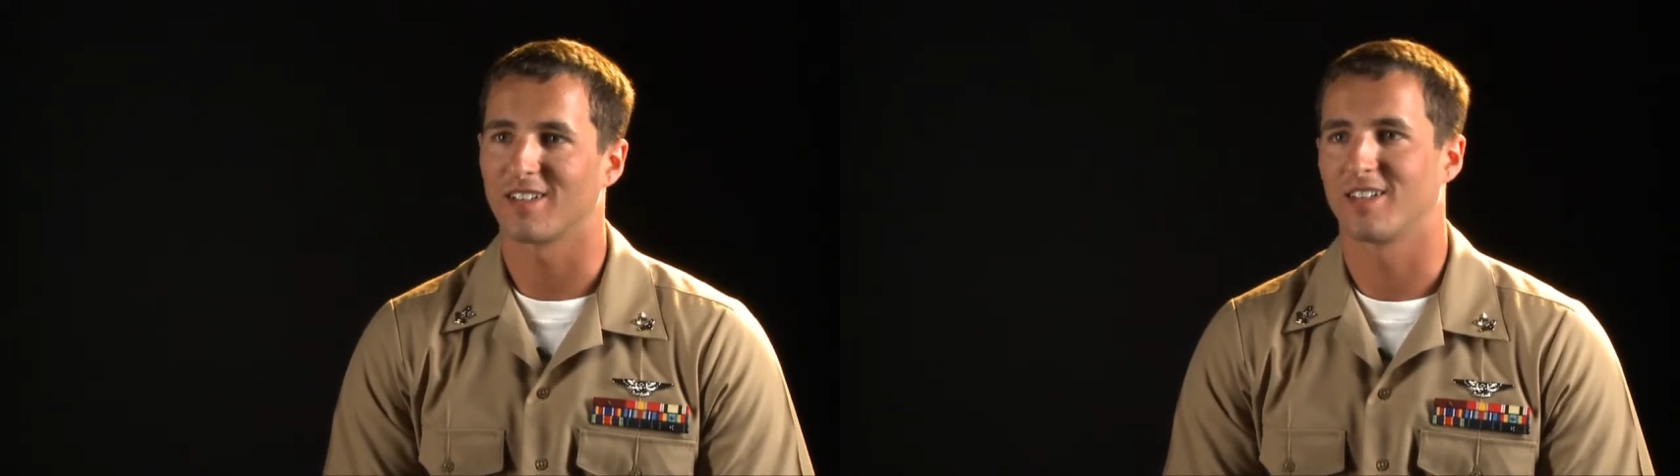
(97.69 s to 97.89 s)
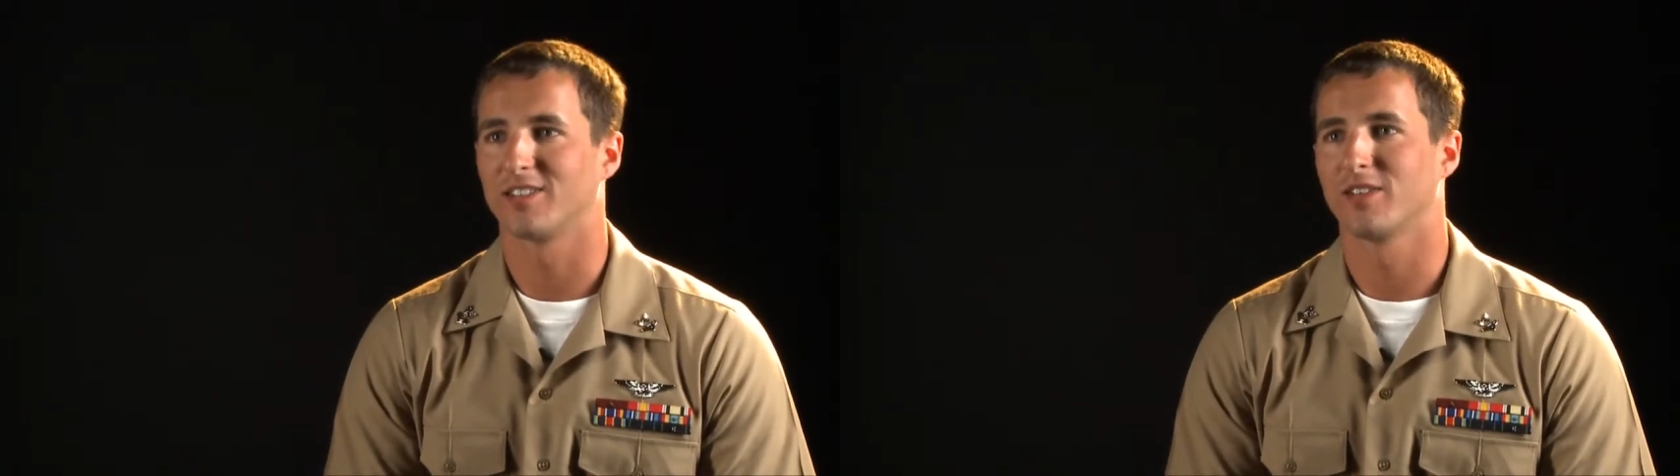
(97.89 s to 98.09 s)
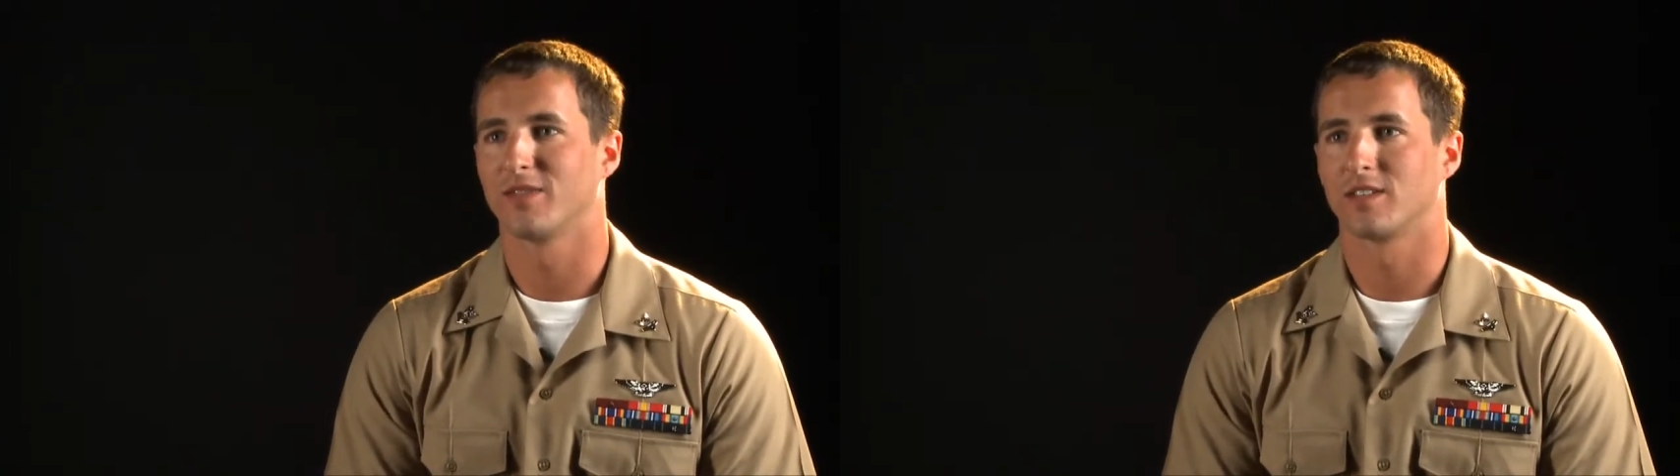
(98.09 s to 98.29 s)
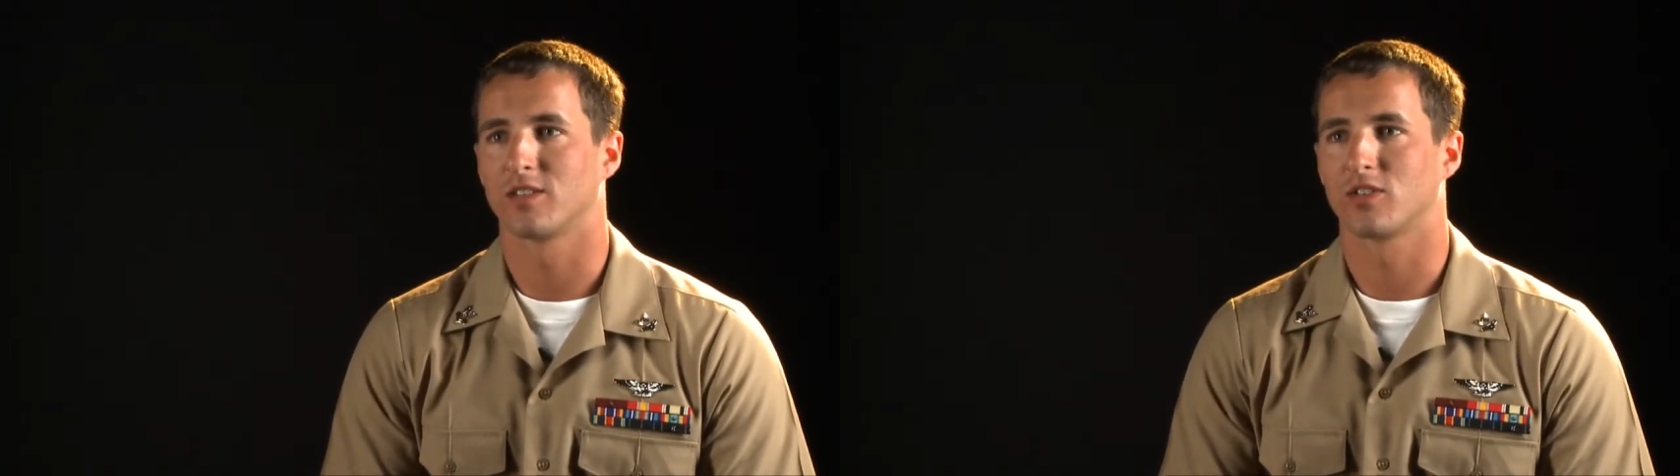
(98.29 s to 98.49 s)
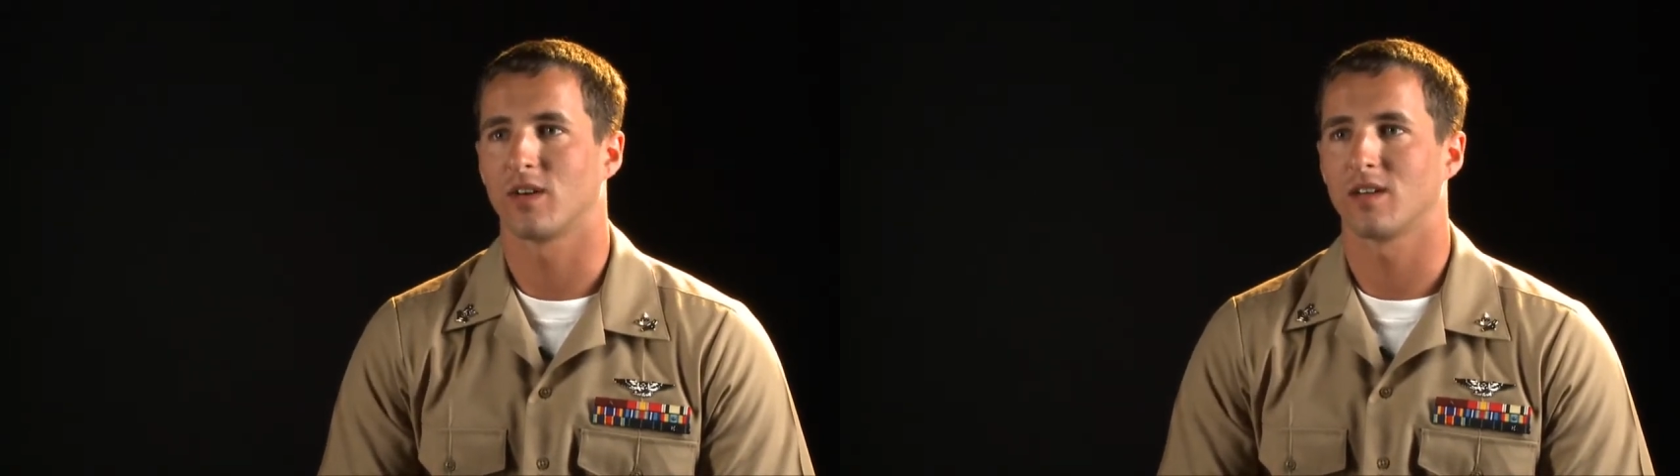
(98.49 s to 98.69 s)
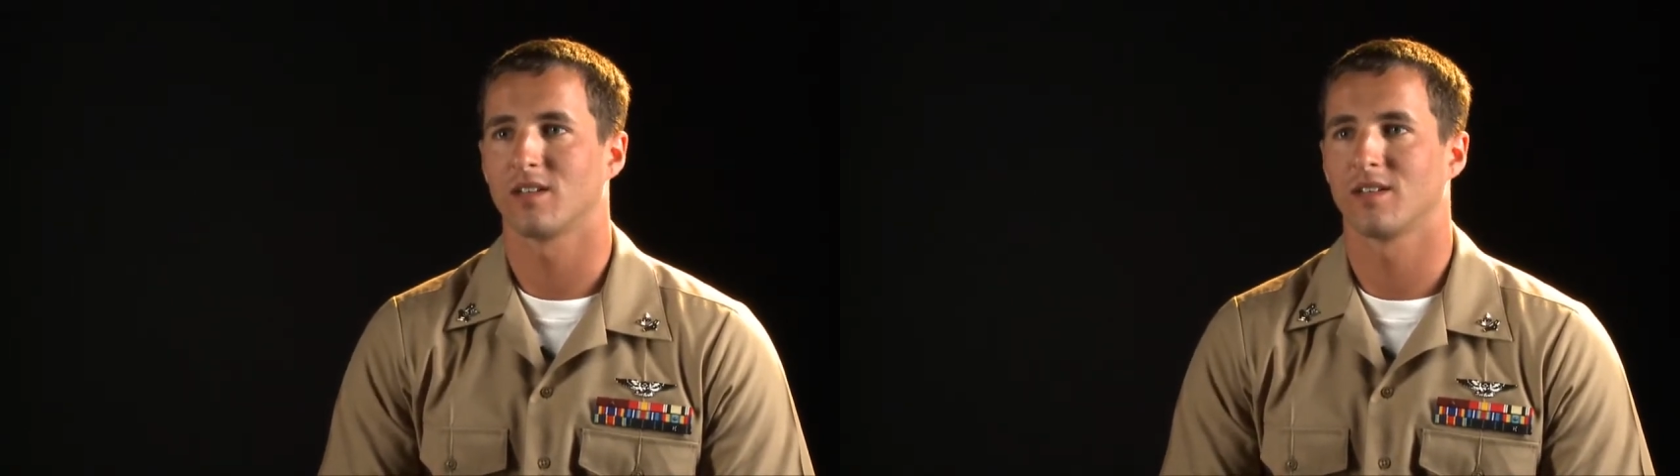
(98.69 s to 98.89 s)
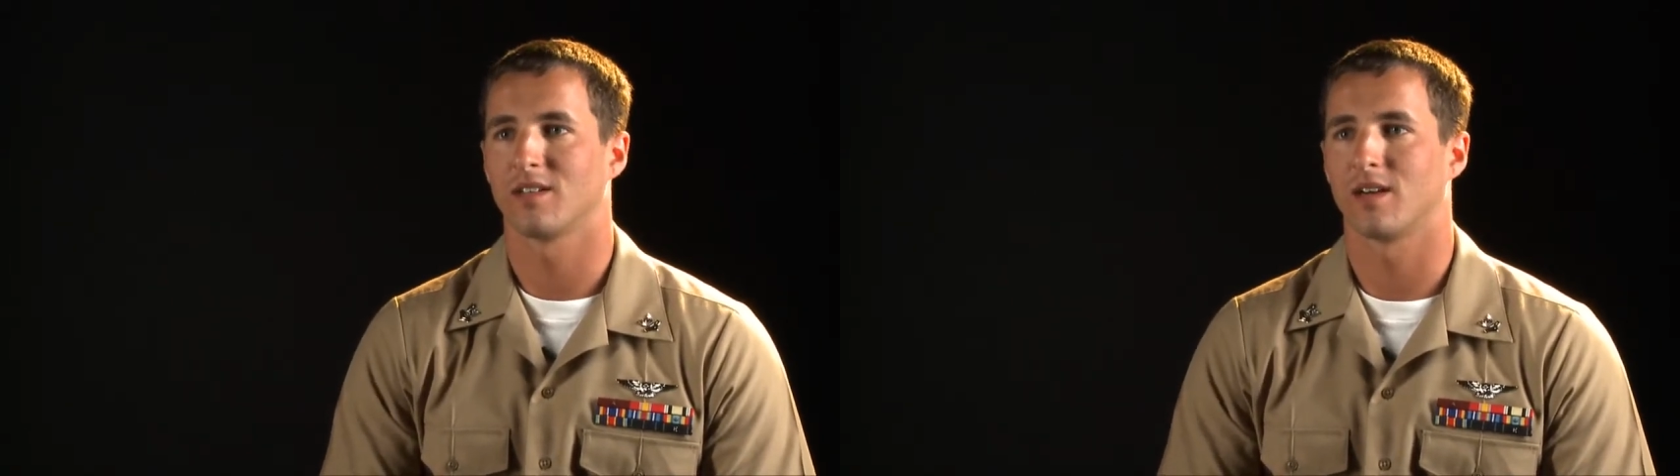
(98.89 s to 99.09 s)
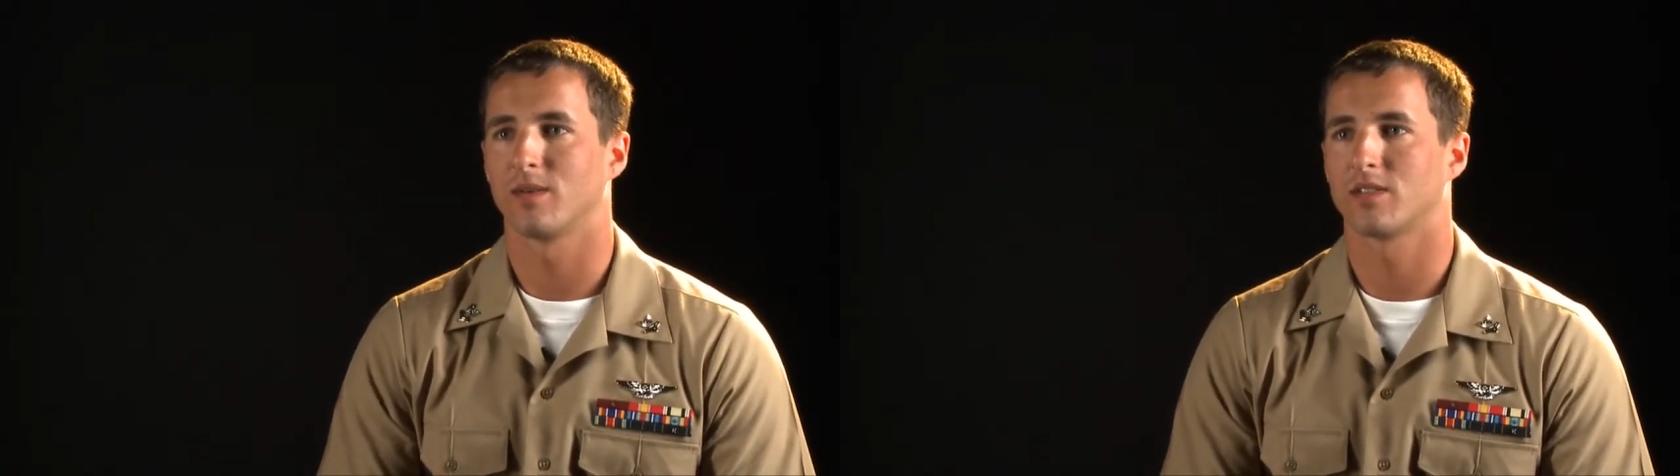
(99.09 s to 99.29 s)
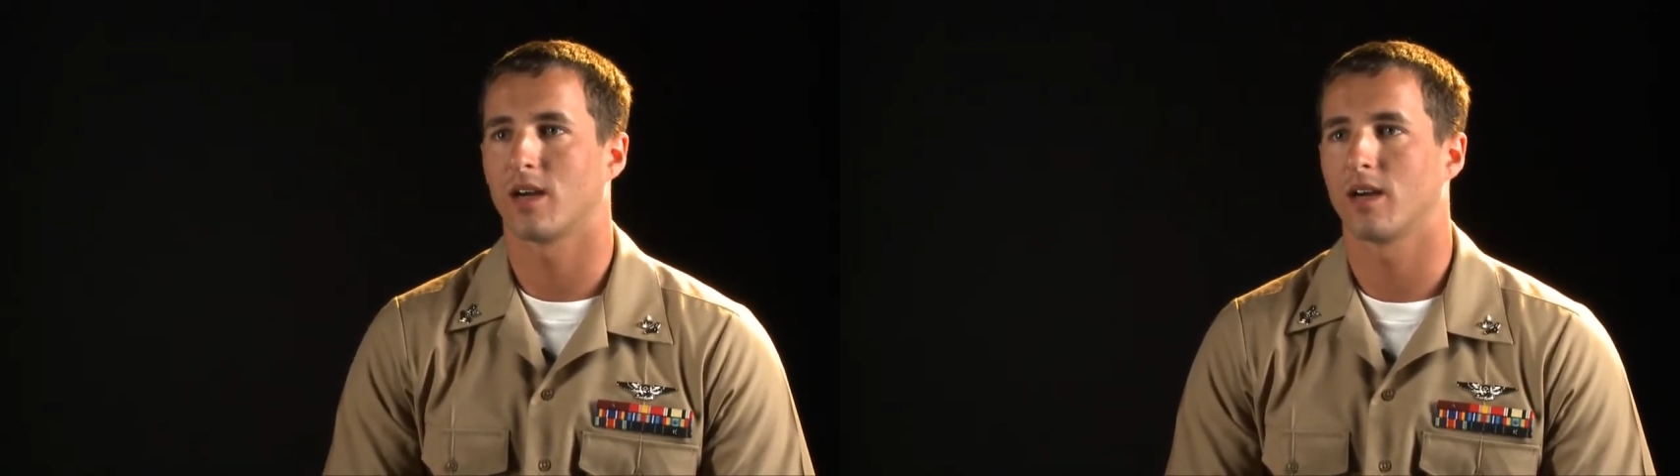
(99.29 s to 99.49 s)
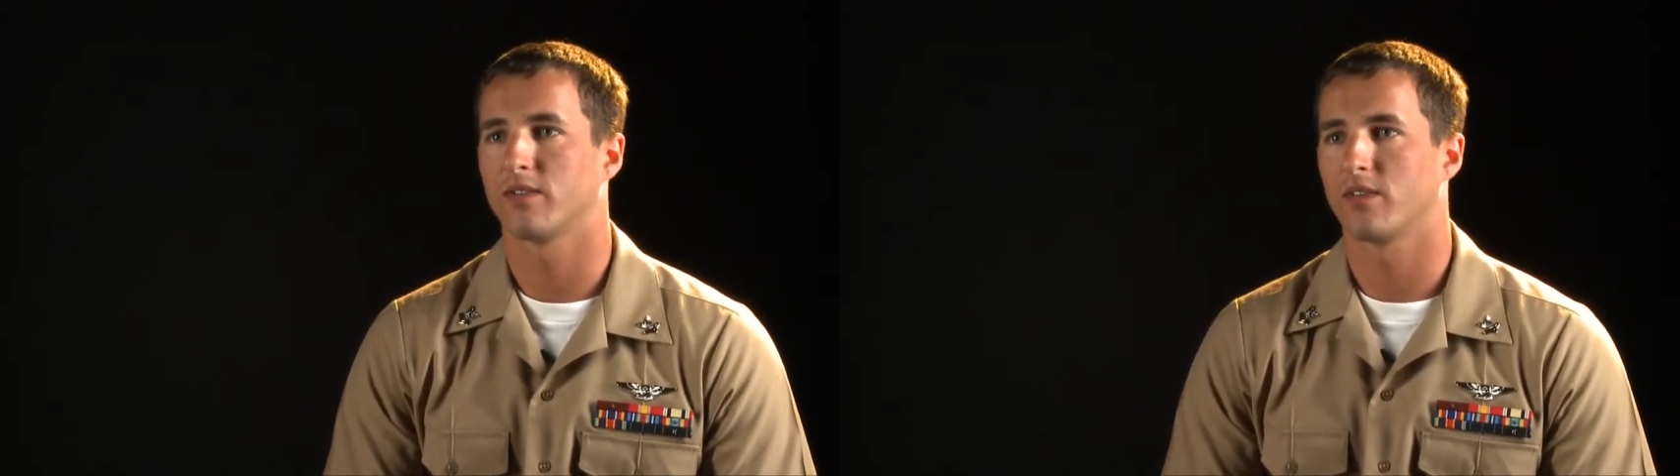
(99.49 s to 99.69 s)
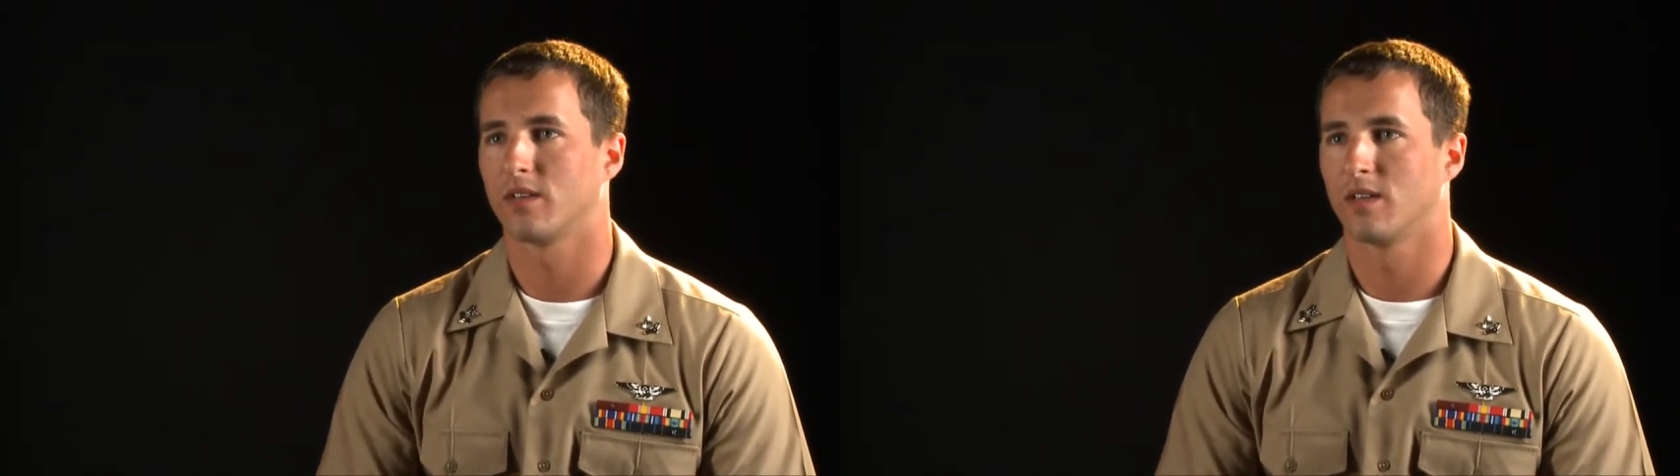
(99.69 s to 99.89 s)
And I drove the truck and I would drive